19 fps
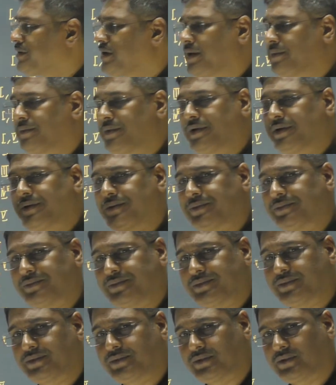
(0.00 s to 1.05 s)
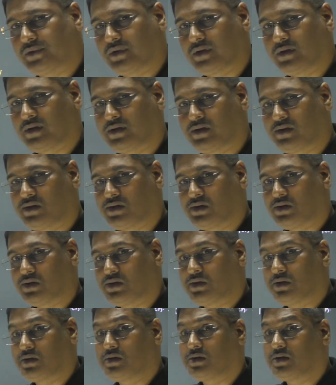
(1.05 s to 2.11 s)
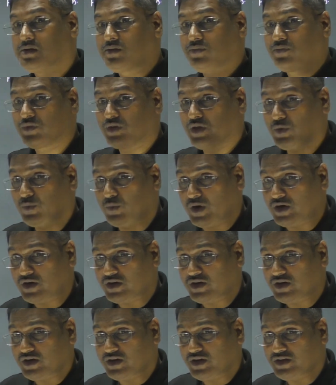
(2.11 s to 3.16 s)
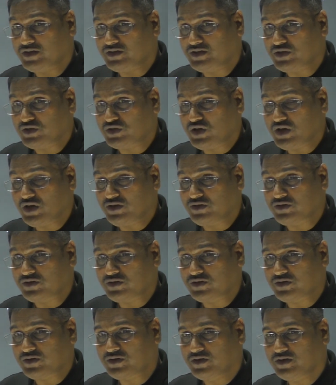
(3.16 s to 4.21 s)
carbon atoms. Then what is the change?